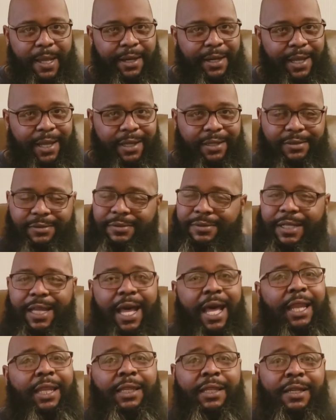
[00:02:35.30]
now.
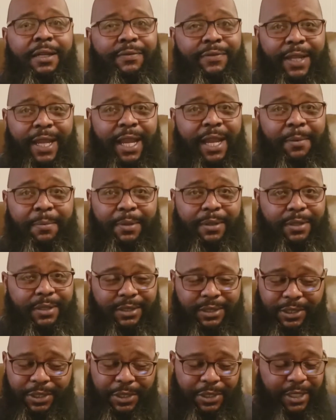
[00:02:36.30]
I love amber.
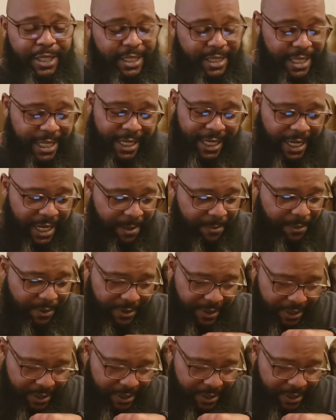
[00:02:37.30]
So you get that amber in the